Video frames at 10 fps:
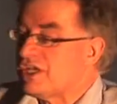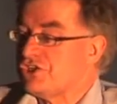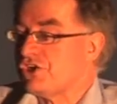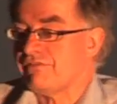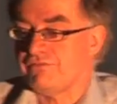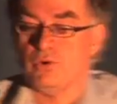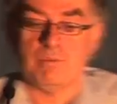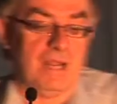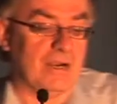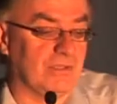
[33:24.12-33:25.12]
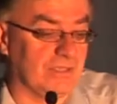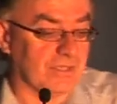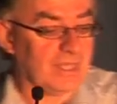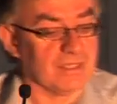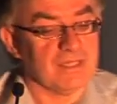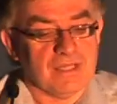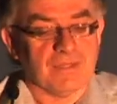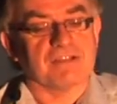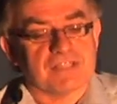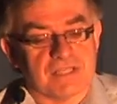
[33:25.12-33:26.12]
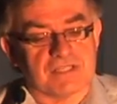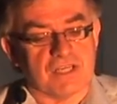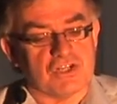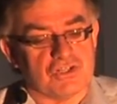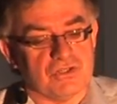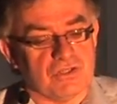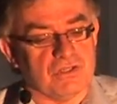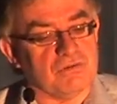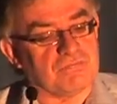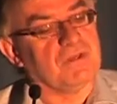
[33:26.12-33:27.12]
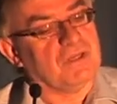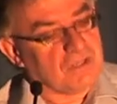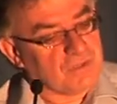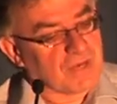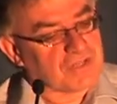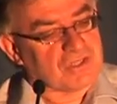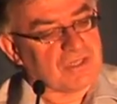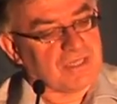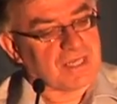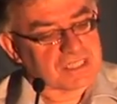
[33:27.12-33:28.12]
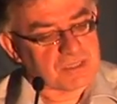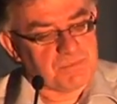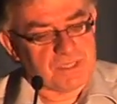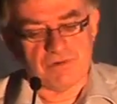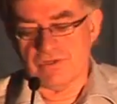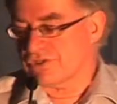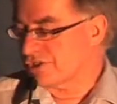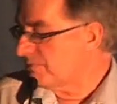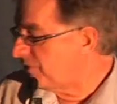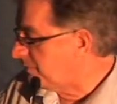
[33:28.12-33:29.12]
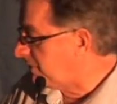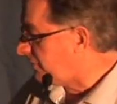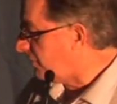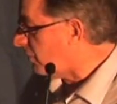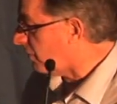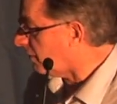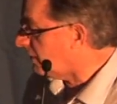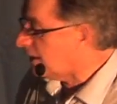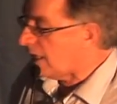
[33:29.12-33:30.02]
déjà vu, apparently, that sensation that you've actually experienced something before.